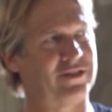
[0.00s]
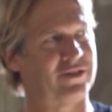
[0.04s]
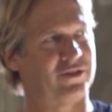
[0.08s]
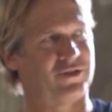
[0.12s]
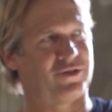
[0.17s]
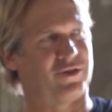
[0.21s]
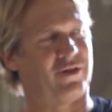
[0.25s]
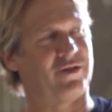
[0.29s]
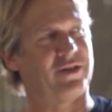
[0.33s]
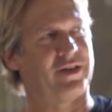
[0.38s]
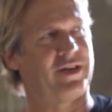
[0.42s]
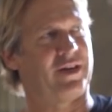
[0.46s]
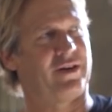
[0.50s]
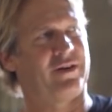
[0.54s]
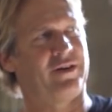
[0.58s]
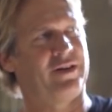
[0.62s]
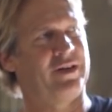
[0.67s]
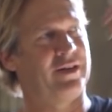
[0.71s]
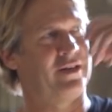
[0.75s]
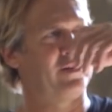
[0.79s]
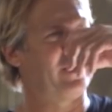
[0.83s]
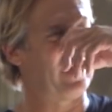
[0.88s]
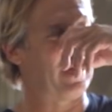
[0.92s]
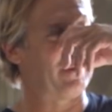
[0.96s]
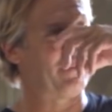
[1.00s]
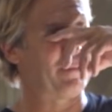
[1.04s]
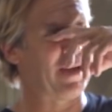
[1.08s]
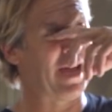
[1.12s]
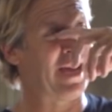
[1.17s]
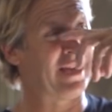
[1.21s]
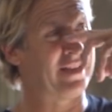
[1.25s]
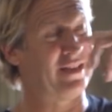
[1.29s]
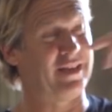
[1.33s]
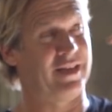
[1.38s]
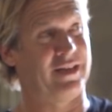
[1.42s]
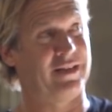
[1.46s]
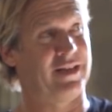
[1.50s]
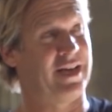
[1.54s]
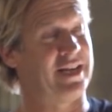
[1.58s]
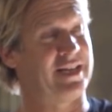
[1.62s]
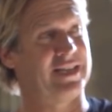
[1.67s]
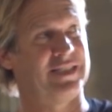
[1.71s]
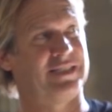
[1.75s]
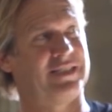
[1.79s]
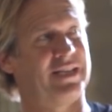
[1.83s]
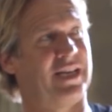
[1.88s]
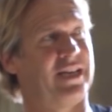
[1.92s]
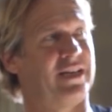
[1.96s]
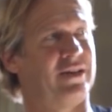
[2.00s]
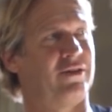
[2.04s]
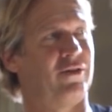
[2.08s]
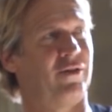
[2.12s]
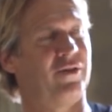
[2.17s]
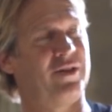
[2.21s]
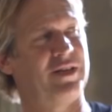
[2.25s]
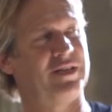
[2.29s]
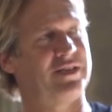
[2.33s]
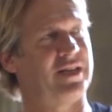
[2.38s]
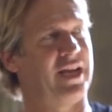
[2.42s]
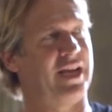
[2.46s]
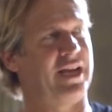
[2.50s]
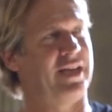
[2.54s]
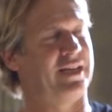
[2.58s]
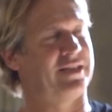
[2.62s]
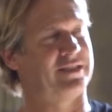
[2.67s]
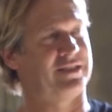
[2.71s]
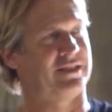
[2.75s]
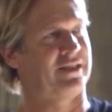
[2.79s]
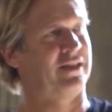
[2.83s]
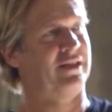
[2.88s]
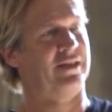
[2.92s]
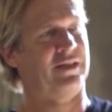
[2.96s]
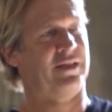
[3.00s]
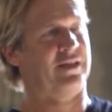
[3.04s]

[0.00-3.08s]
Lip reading: the trunk area and that back thing. Like I said, it only takes,